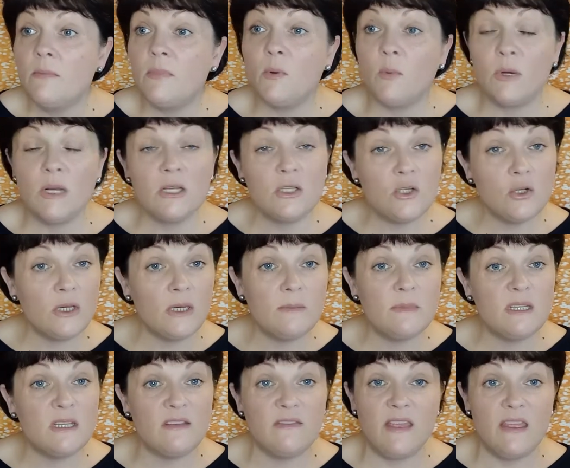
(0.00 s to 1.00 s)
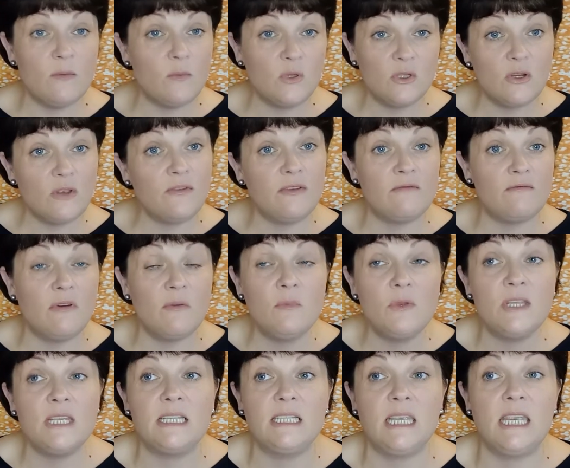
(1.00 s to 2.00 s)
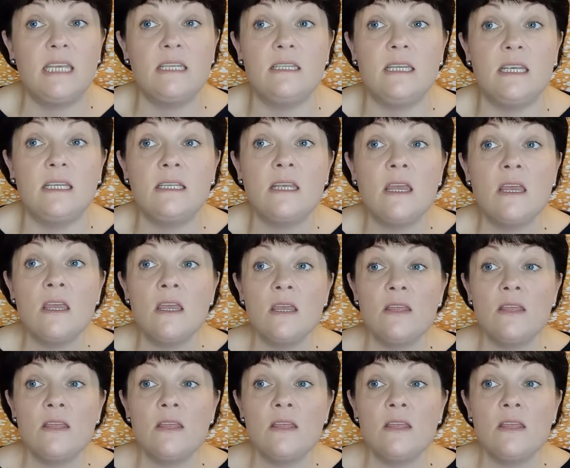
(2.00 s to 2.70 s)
But when I took him to the vet, there was nothing wrong with his kidneys.